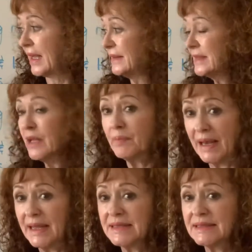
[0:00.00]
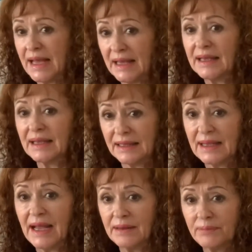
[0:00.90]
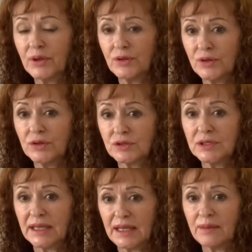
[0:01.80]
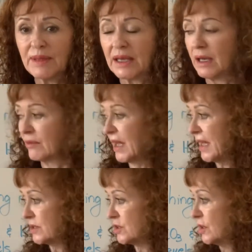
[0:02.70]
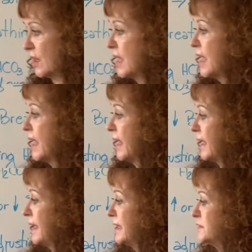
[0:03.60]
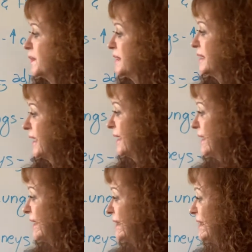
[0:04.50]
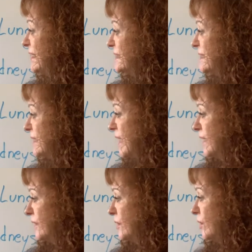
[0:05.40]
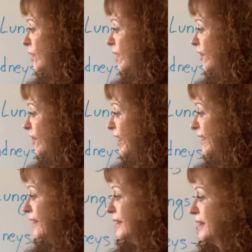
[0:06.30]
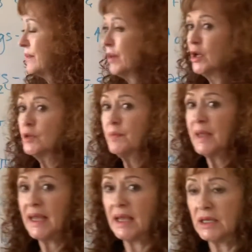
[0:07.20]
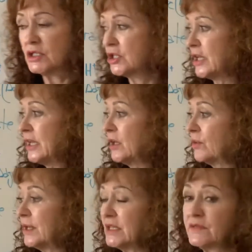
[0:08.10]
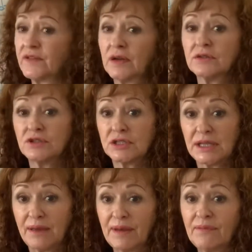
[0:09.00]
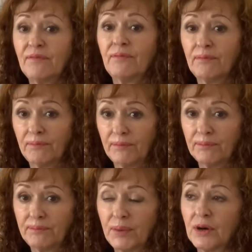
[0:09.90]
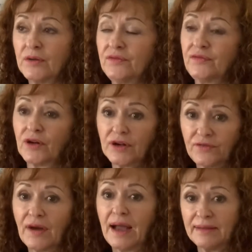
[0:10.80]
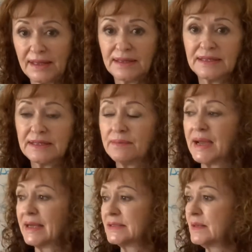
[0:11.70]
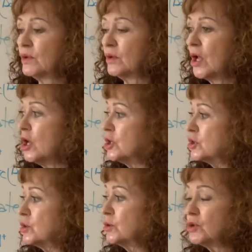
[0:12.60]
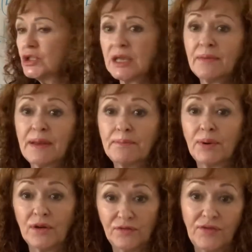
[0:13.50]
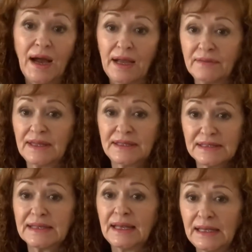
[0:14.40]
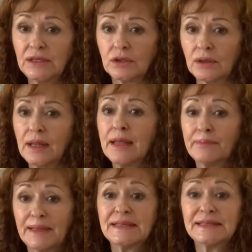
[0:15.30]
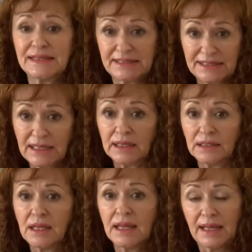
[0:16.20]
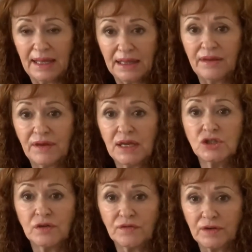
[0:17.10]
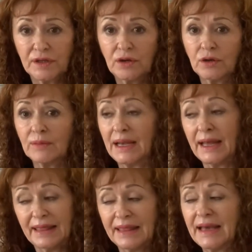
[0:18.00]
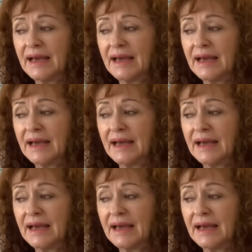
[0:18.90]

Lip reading: take place and can produce the chemical reaction. Let's pretend in this scenario that the blood pH increased from 7.45, that is the maximum, to 7.5. That is a little, but this is still a deviation from the normal. And